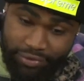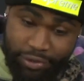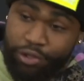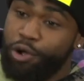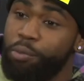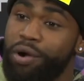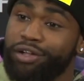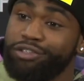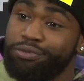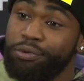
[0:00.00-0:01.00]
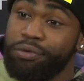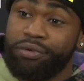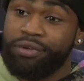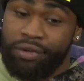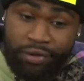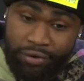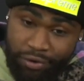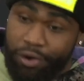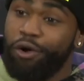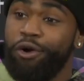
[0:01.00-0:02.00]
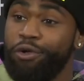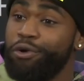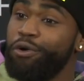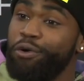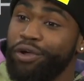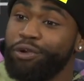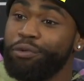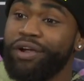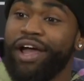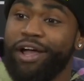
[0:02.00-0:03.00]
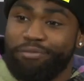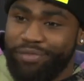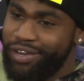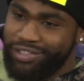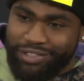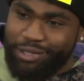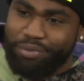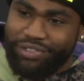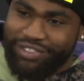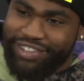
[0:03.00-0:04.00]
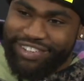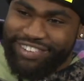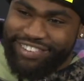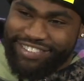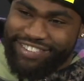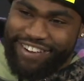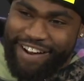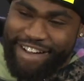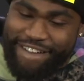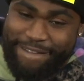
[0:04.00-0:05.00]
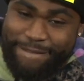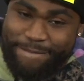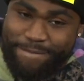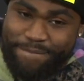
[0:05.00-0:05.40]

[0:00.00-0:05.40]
you're either going to practice full or you're going to go into rehab. And it's as simple as that.